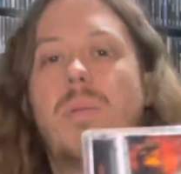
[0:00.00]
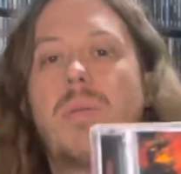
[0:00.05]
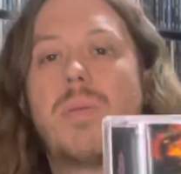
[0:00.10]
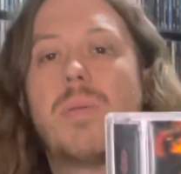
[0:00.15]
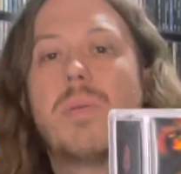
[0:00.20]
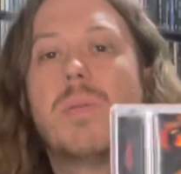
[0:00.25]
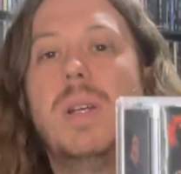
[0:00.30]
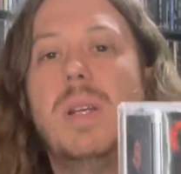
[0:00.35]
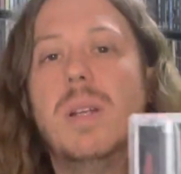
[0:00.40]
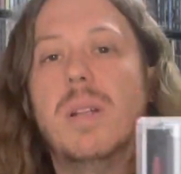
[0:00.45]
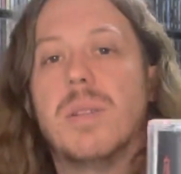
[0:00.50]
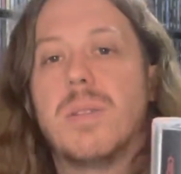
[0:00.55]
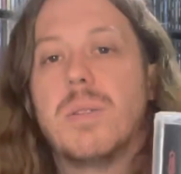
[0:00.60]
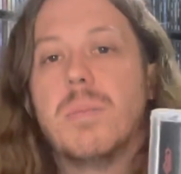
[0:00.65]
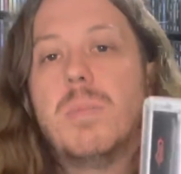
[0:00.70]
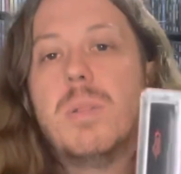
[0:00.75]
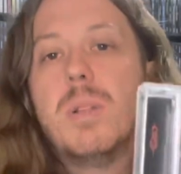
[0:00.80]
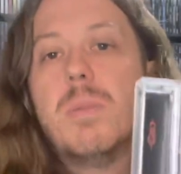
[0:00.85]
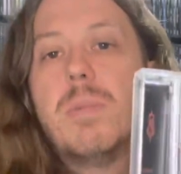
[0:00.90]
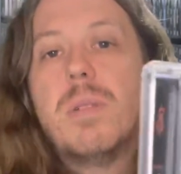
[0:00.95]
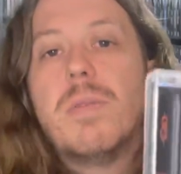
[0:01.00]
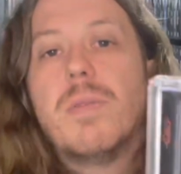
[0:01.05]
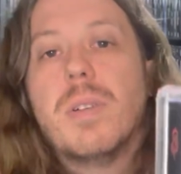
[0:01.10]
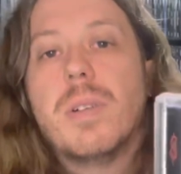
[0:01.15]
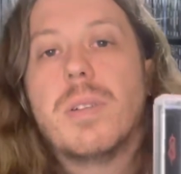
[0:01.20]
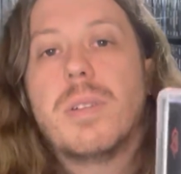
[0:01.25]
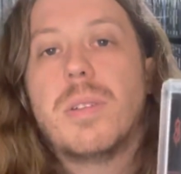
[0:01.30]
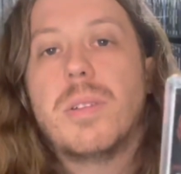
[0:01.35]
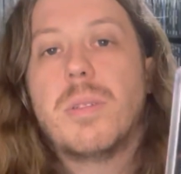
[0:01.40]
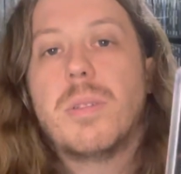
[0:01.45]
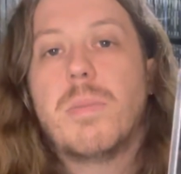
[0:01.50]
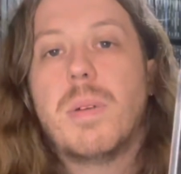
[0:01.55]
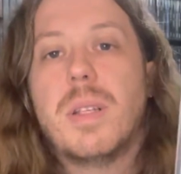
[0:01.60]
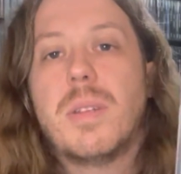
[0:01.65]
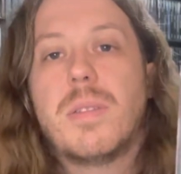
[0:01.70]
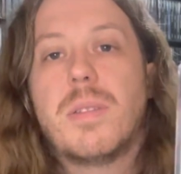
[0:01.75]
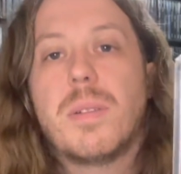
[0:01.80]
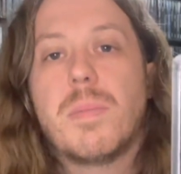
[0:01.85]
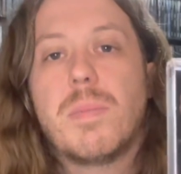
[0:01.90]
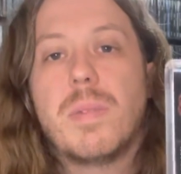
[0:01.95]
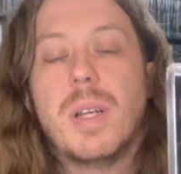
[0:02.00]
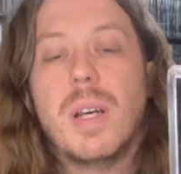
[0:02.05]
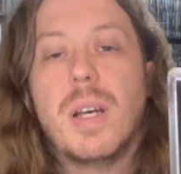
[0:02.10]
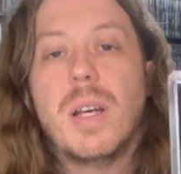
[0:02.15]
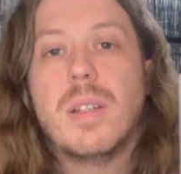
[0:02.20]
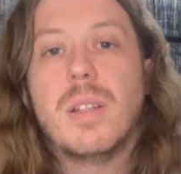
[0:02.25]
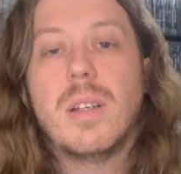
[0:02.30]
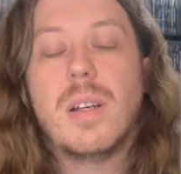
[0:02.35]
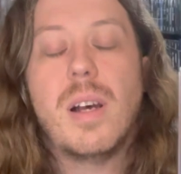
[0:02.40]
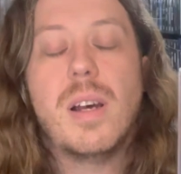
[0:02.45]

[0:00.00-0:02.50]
three, The Subliminal Verses by Slipknot.